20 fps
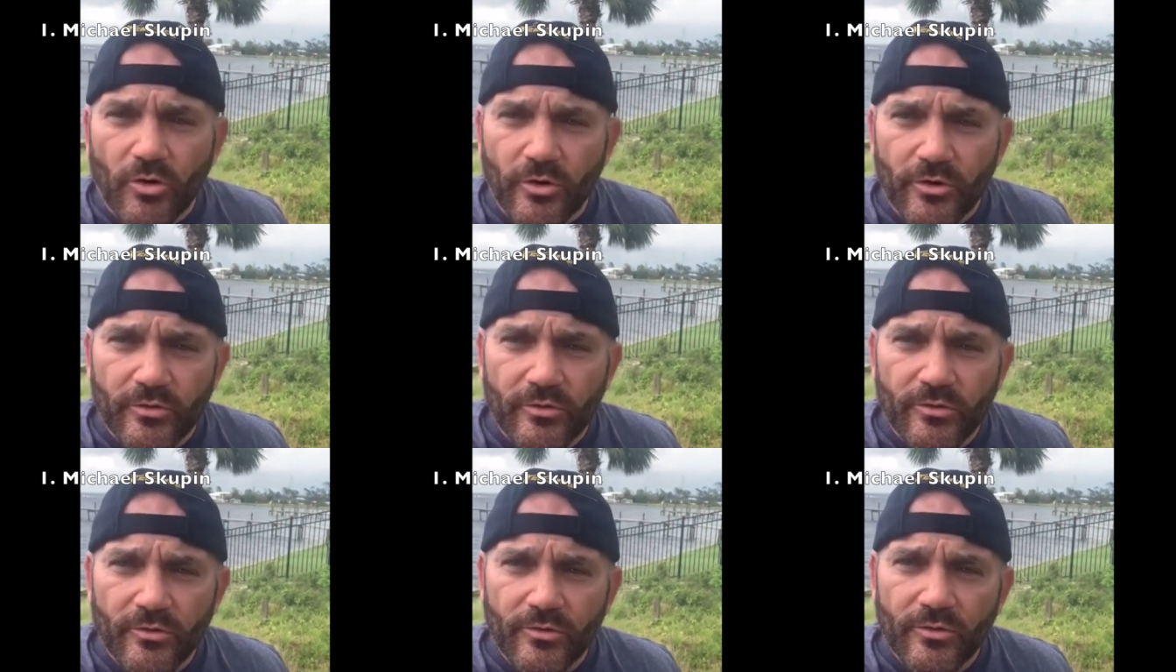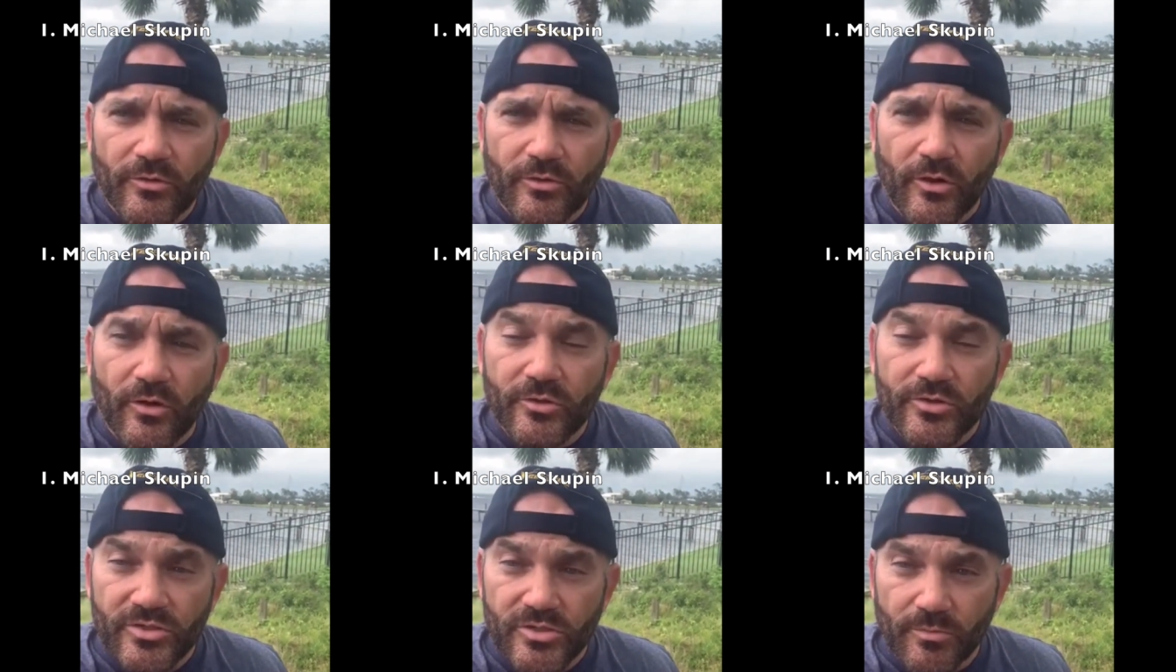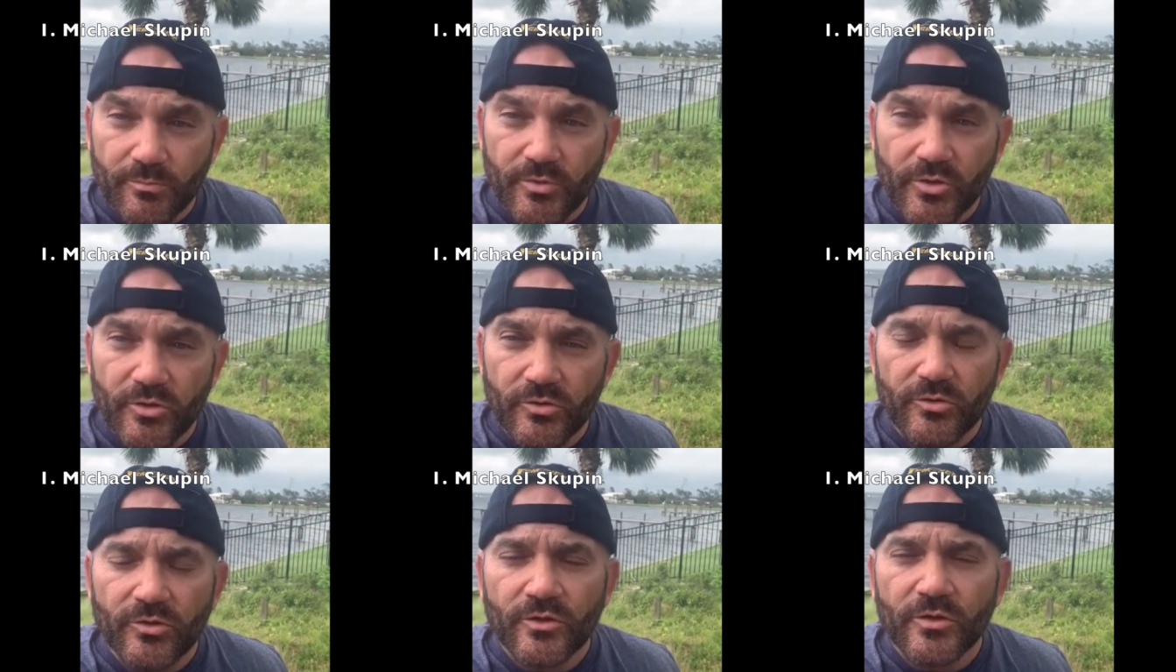porn on his
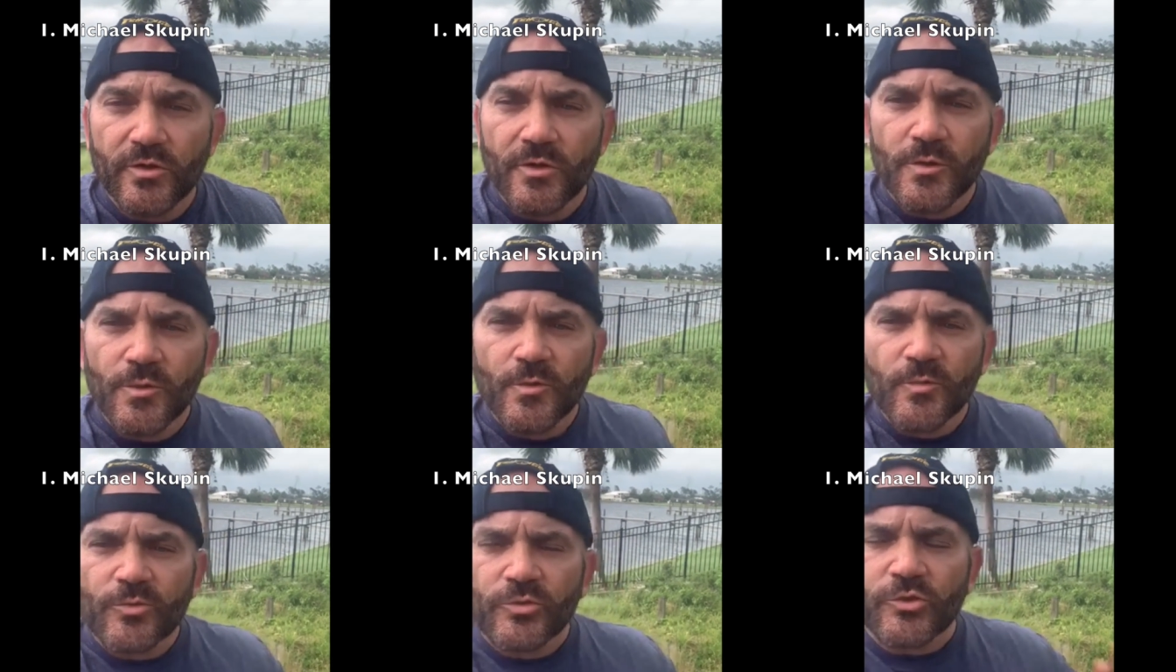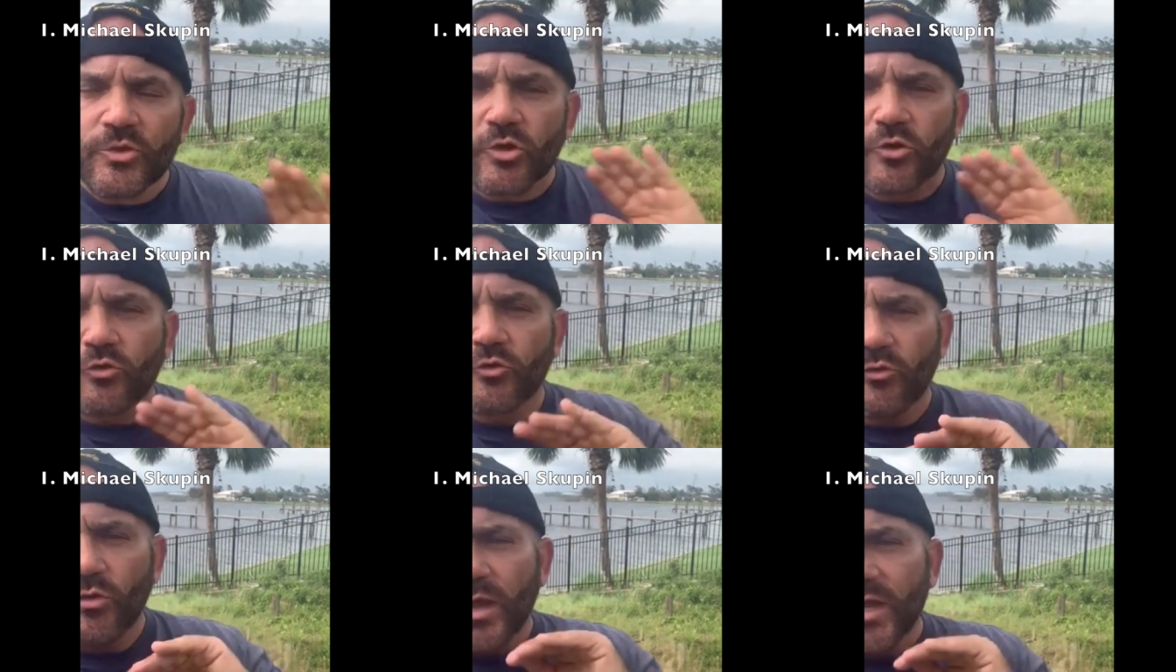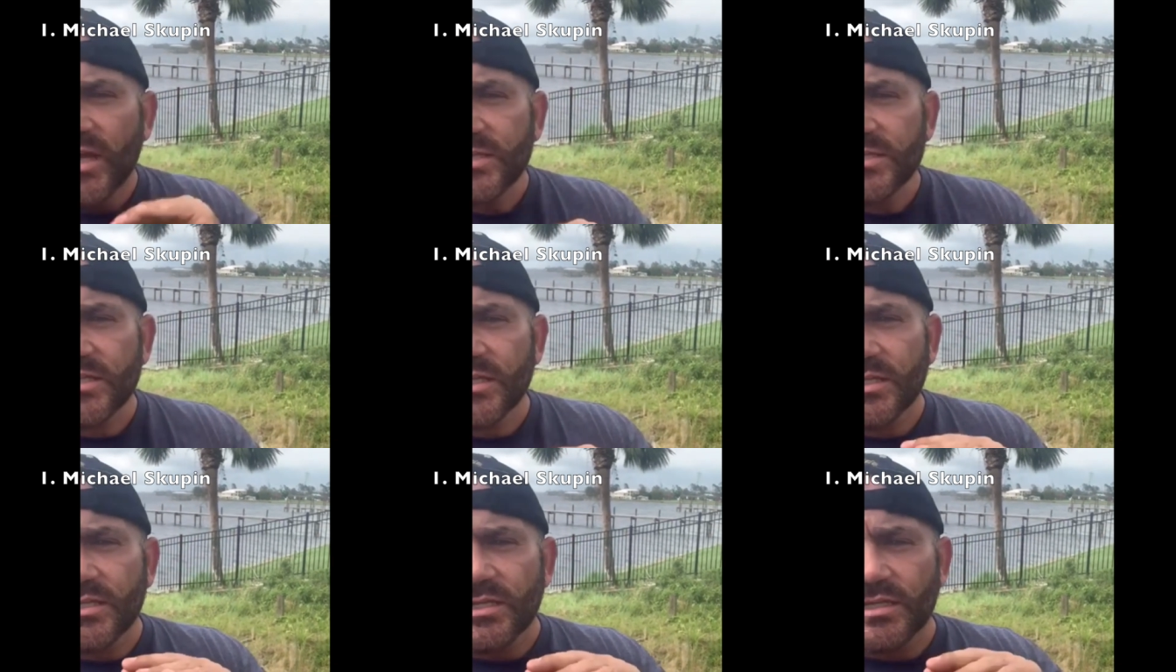computer. The
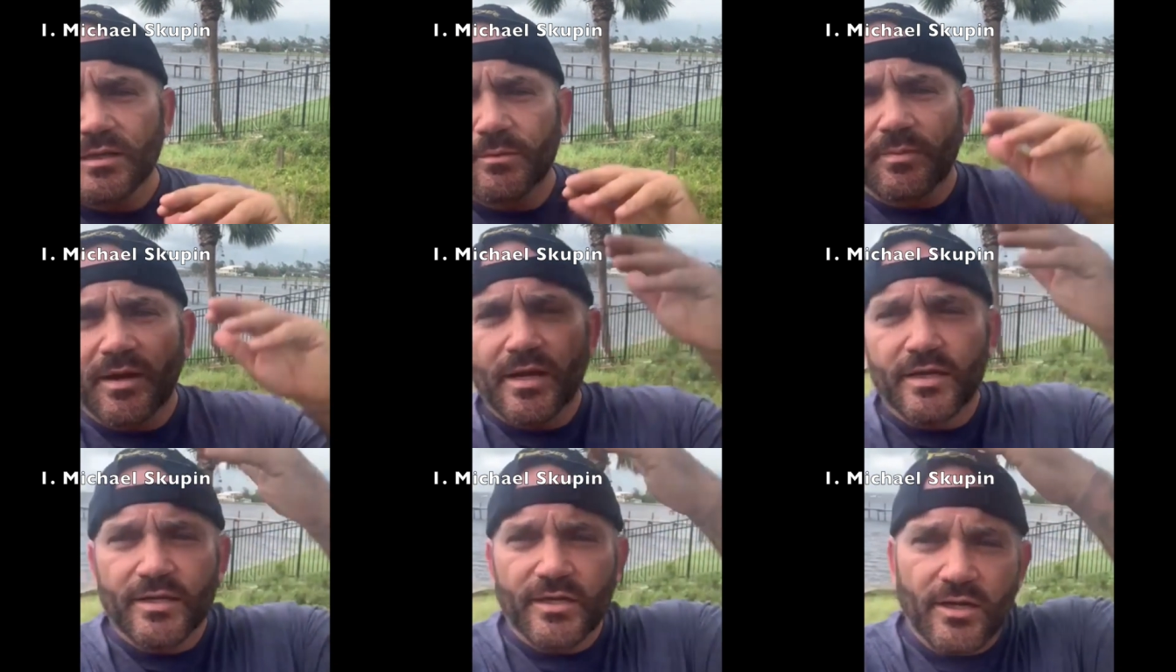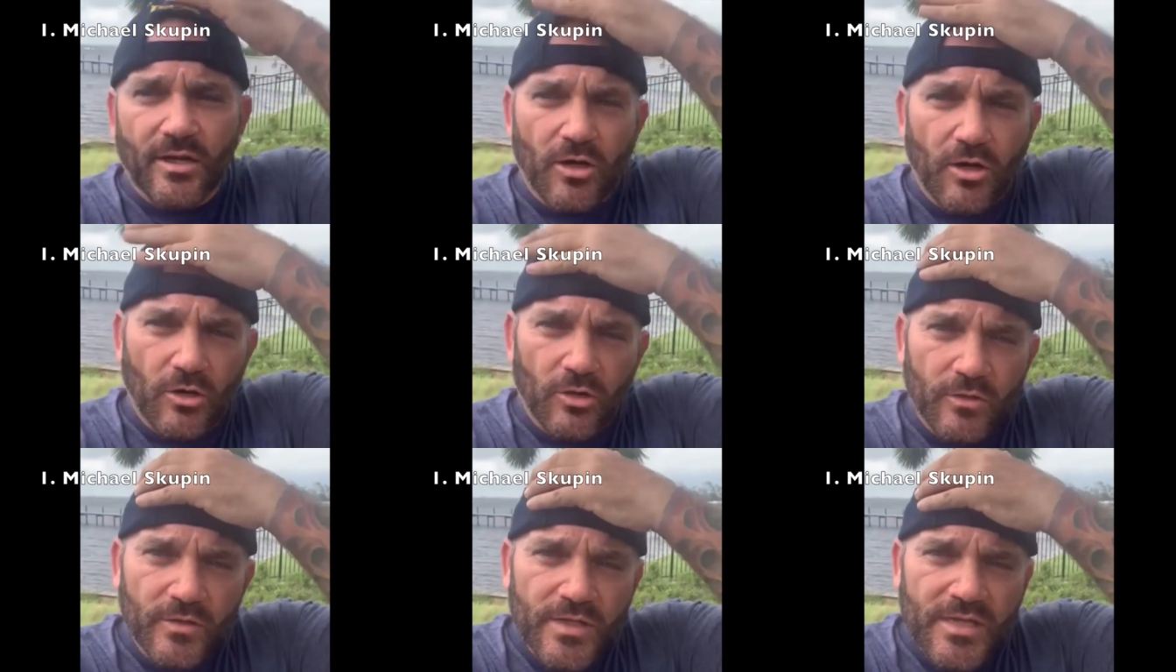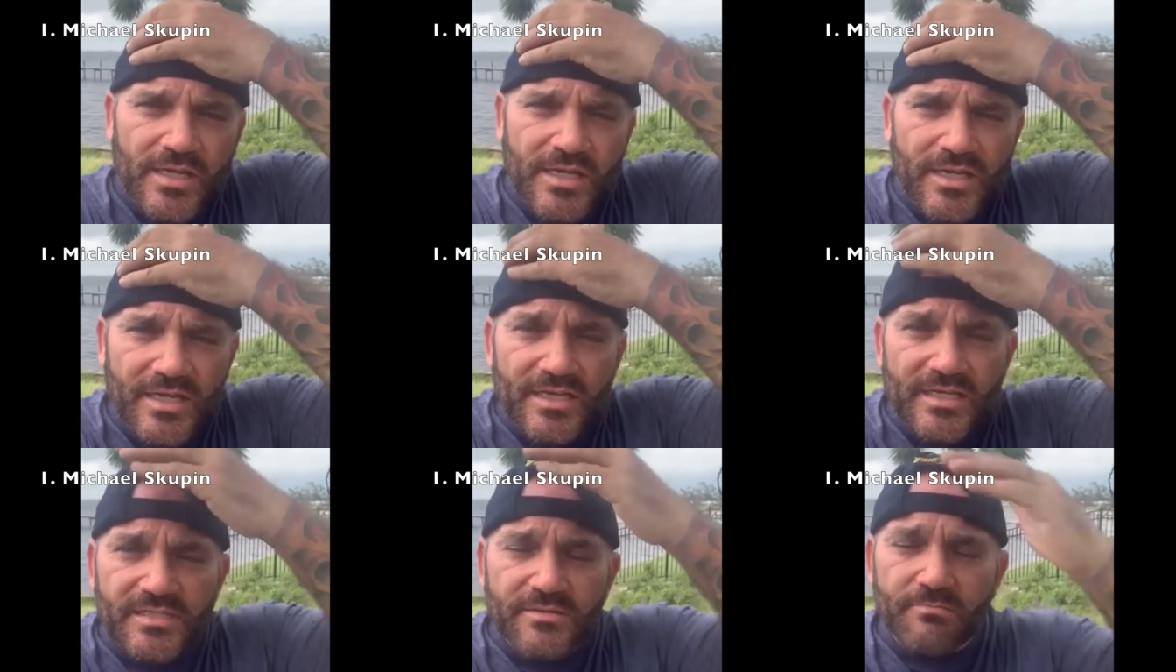crazy thing about it all
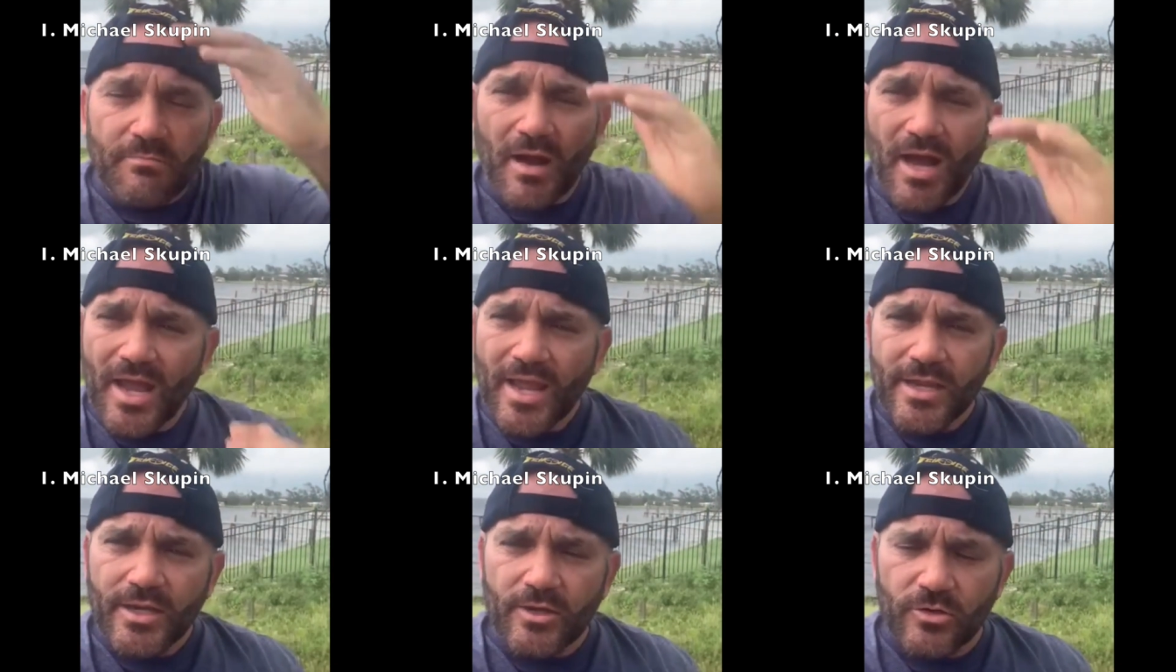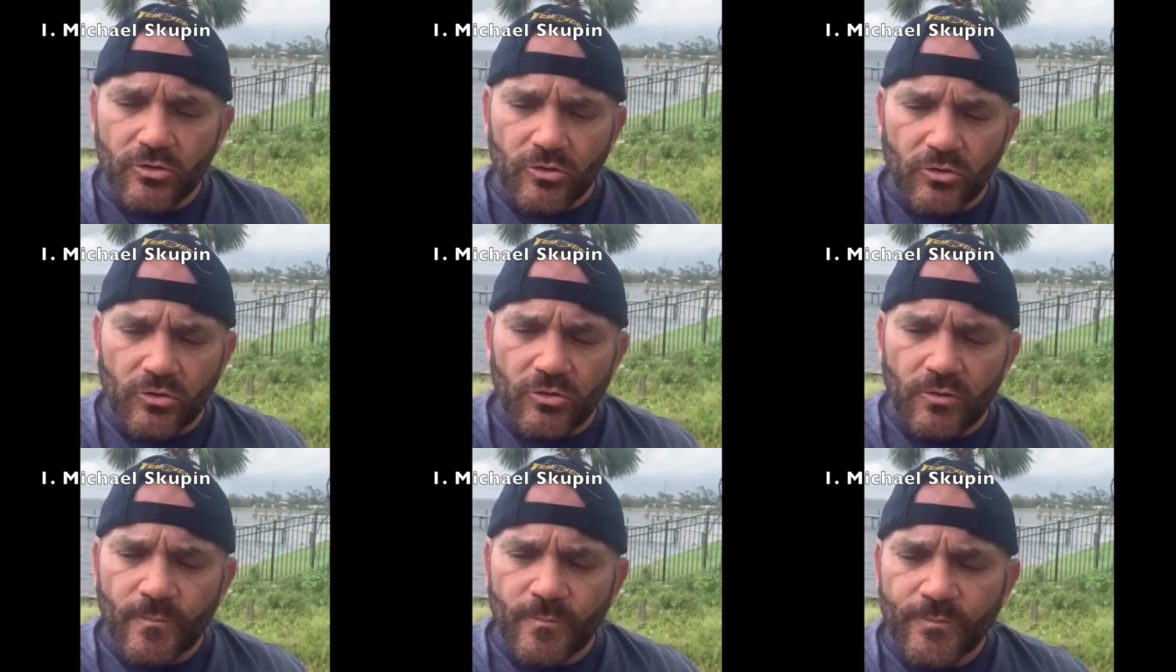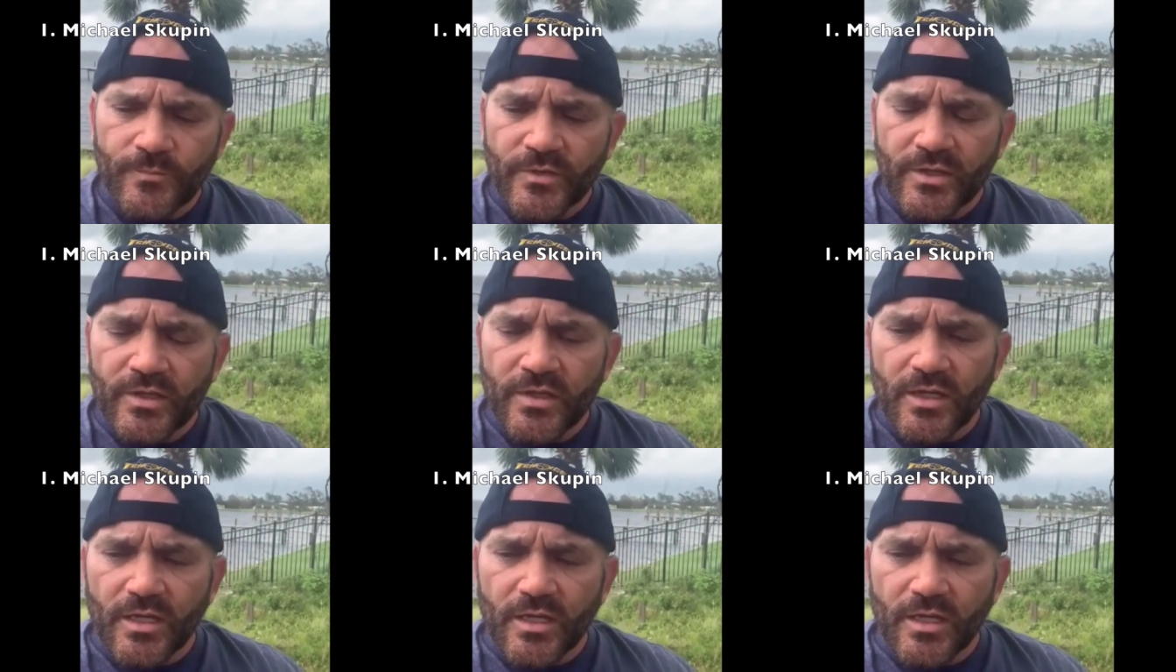is Michael